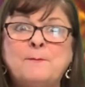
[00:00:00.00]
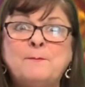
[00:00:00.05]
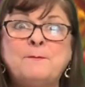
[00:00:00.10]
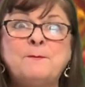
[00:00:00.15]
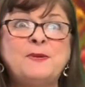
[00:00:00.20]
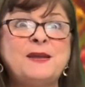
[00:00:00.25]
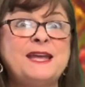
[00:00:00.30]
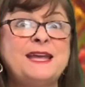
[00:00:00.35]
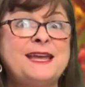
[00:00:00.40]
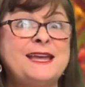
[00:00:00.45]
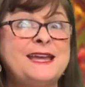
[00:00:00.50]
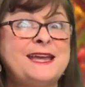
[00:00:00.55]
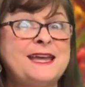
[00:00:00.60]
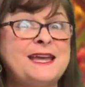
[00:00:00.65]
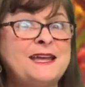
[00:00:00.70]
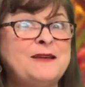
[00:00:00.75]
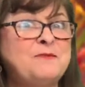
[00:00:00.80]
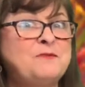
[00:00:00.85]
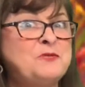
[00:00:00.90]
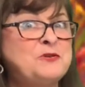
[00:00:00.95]

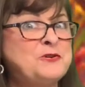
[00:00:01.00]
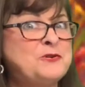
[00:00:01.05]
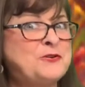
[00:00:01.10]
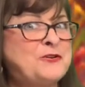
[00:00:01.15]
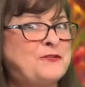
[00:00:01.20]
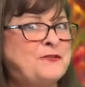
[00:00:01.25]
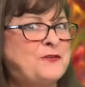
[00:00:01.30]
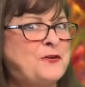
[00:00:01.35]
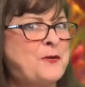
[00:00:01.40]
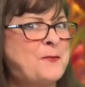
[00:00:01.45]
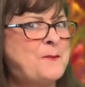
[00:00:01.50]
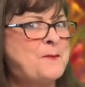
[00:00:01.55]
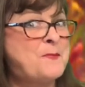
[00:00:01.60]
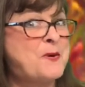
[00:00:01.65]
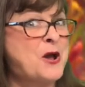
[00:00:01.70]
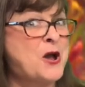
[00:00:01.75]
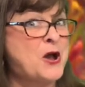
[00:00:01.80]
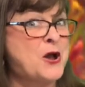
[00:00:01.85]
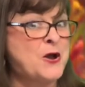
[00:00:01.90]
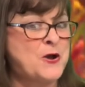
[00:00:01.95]
big, beautiful
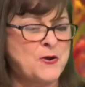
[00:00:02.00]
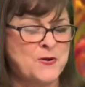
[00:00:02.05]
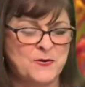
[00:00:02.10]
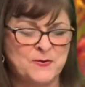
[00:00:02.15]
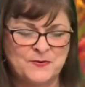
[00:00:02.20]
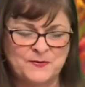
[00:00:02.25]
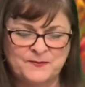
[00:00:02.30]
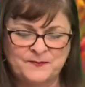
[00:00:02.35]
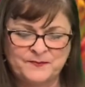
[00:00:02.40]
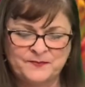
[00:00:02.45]
bow.